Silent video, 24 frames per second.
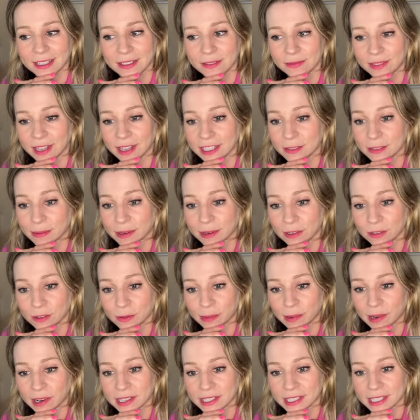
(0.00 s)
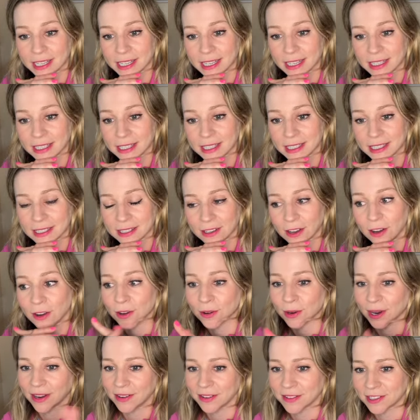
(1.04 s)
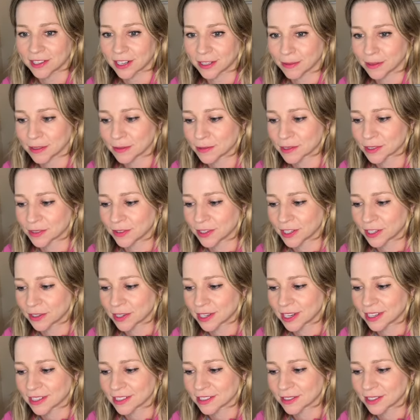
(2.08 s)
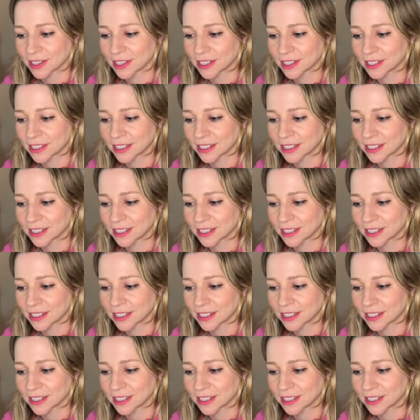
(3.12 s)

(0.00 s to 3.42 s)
that's my whole process. Oh, I haven't even talked about the music video yet. So then